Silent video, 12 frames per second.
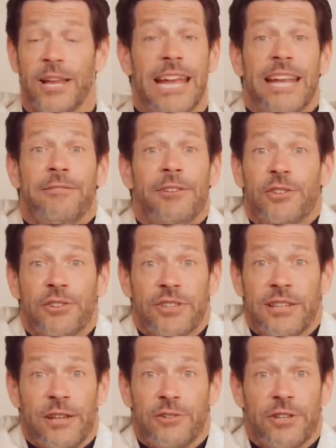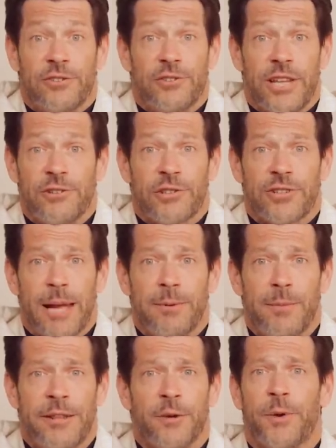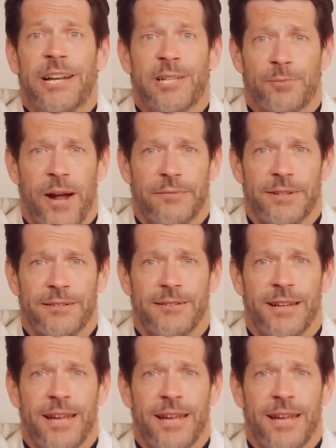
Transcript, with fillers: didn't just claim to be the greatest prophet.